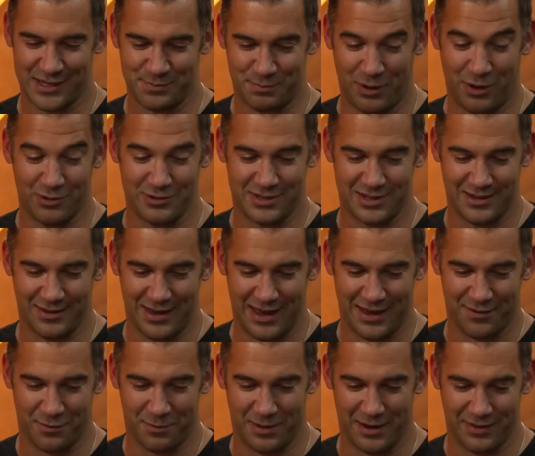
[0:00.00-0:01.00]
In this post that you
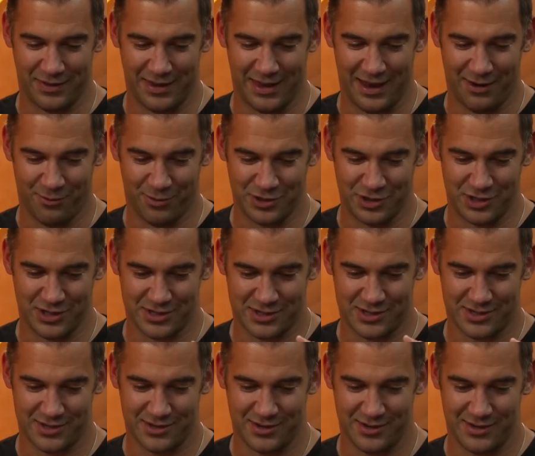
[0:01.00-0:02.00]
have about that, which
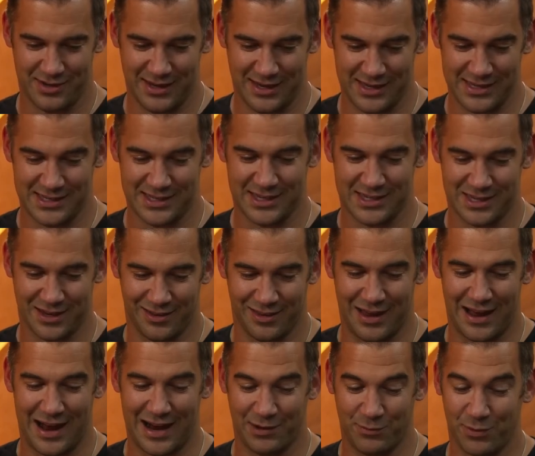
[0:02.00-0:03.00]
is, is this
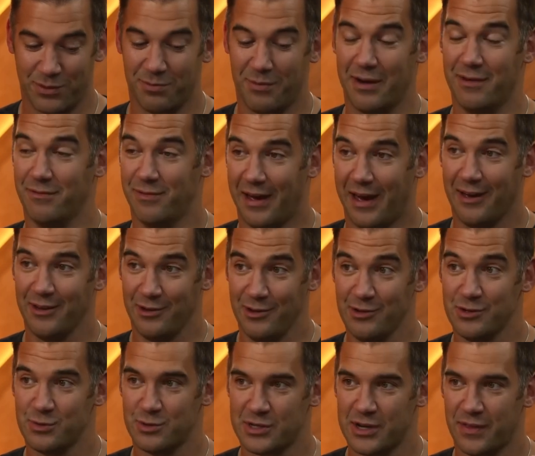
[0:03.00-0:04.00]
aligned with my
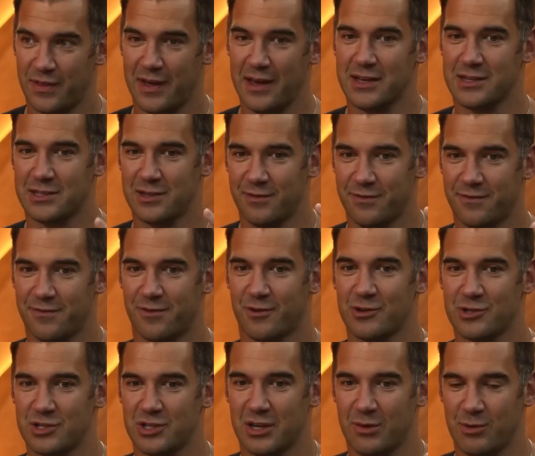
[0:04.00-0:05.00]
values? Which I think is the
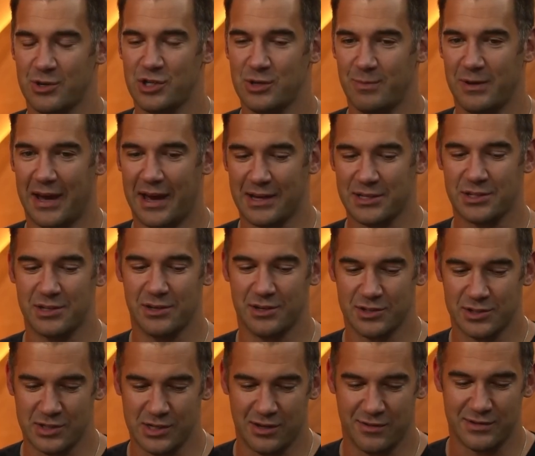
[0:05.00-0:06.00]
first thing we should be
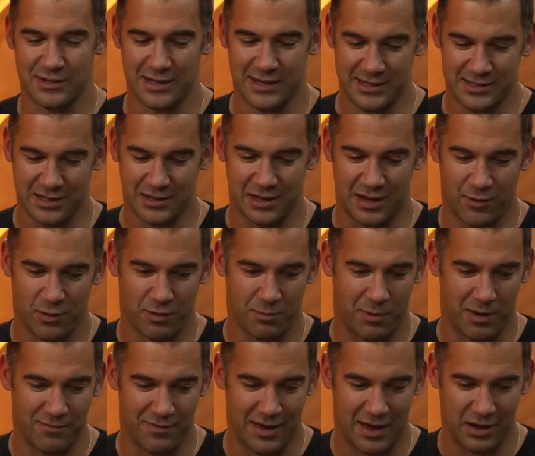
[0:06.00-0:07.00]
asking ourselves. Is it aligned
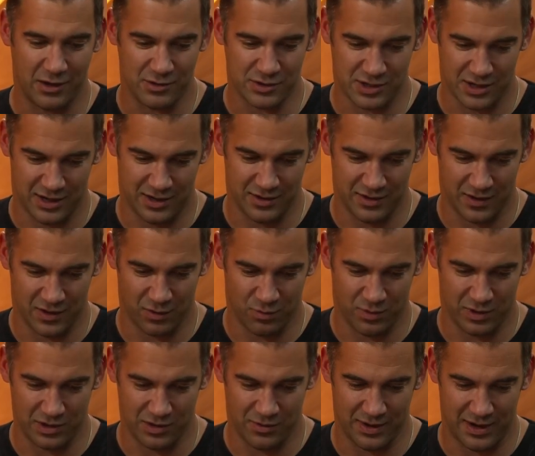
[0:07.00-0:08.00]
with my values?
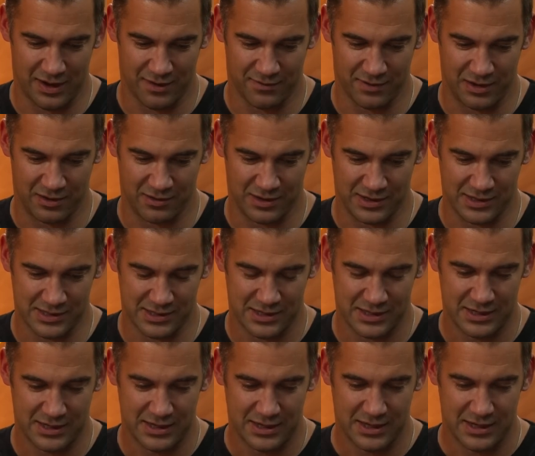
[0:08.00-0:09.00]
Another one you have here
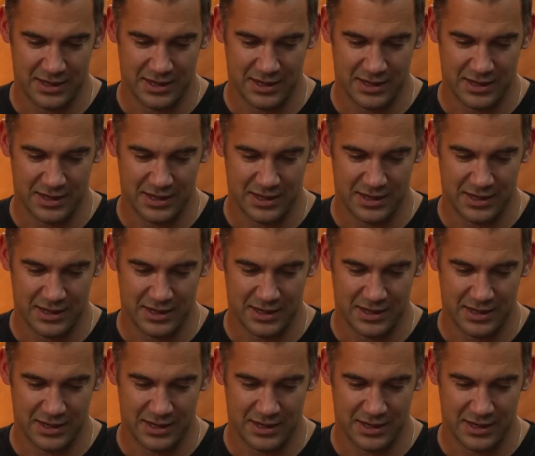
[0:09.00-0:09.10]
is,